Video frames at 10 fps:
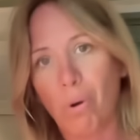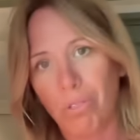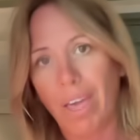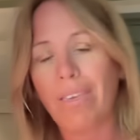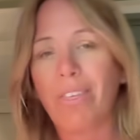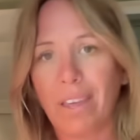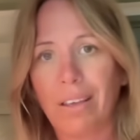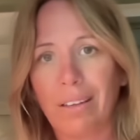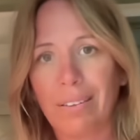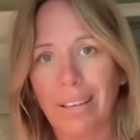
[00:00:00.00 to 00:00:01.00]
what they
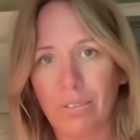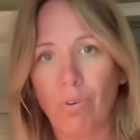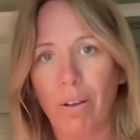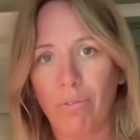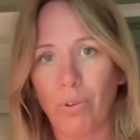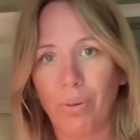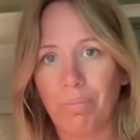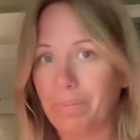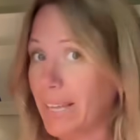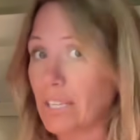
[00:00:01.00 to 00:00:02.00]
think is right for
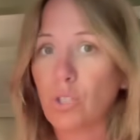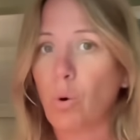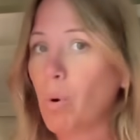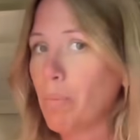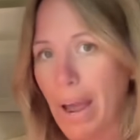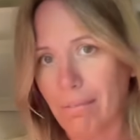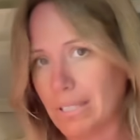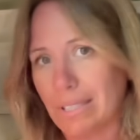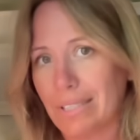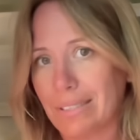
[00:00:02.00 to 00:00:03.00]
them. That's not what
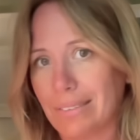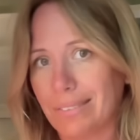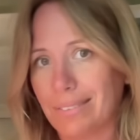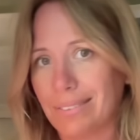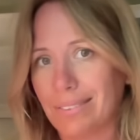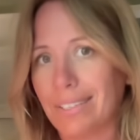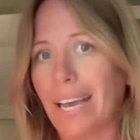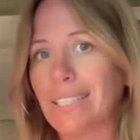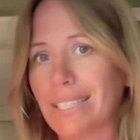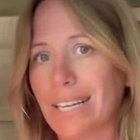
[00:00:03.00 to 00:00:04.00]
parents
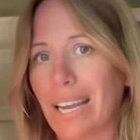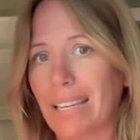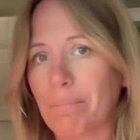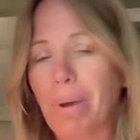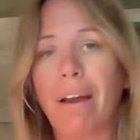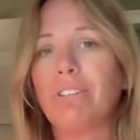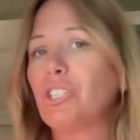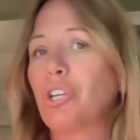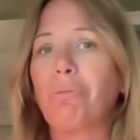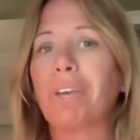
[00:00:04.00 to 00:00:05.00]
get to say.
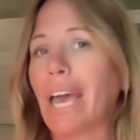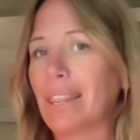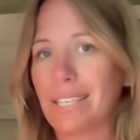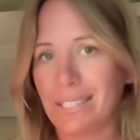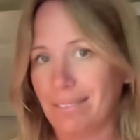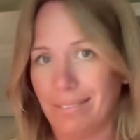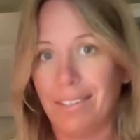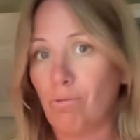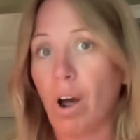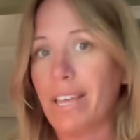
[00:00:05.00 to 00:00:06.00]
Parents don't get
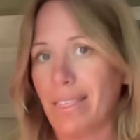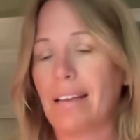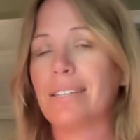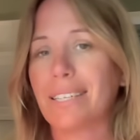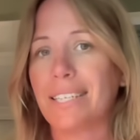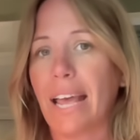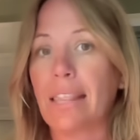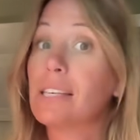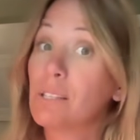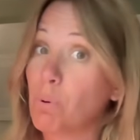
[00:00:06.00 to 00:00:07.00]
the right then to say,
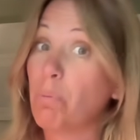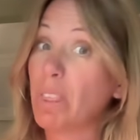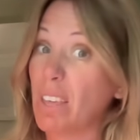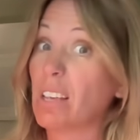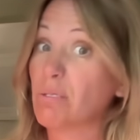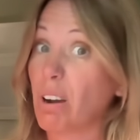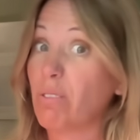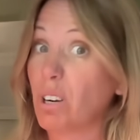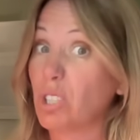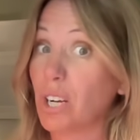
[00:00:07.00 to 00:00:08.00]
this is what we think is right
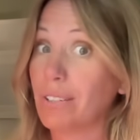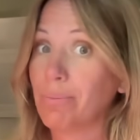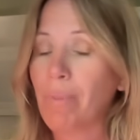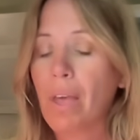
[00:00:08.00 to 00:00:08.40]
for our child.